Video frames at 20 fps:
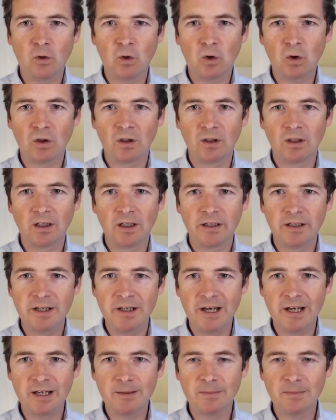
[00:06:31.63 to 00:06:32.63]

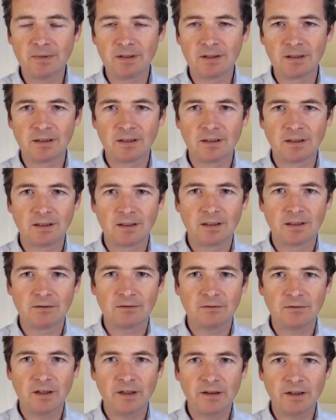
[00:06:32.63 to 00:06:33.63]
Forename,
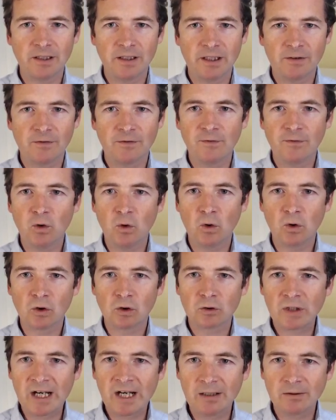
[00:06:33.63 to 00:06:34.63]
rather like
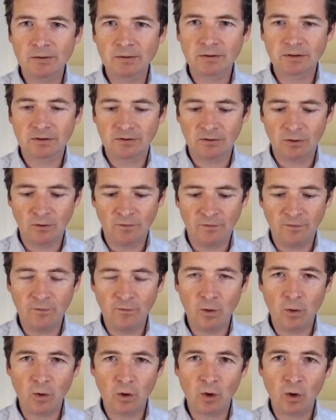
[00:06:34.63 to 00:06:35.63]
foreground or
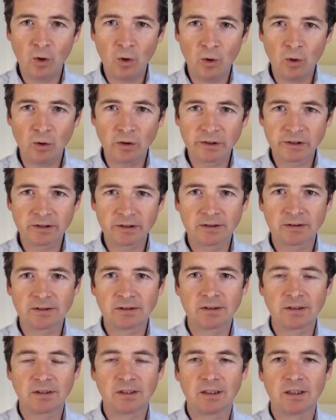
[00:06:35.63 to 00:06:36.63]
forecourt.
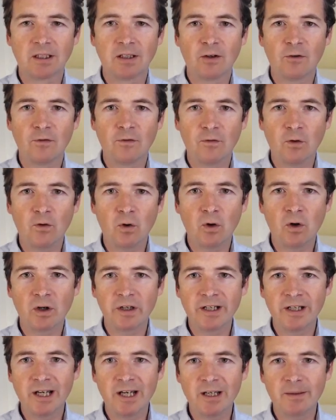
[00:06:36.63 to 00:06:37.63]

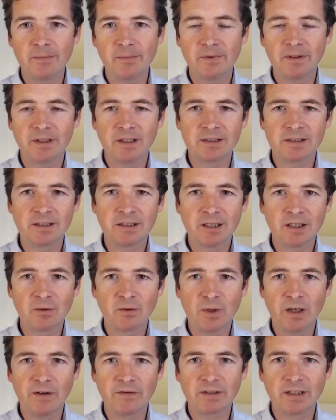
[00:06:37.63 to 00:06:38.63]
Forename is
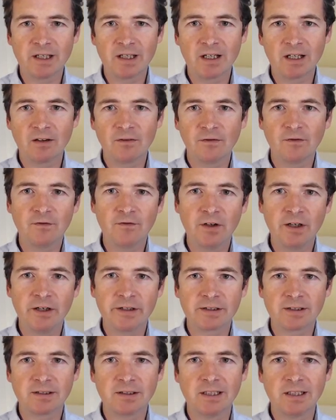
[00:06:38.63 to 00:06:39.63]
another way of saying
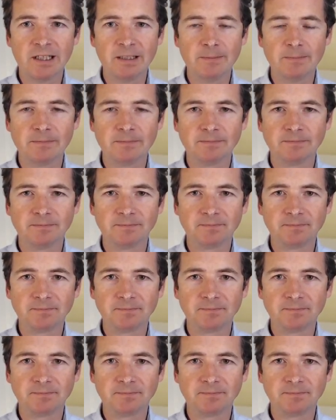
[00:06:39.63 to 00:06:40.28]
first name.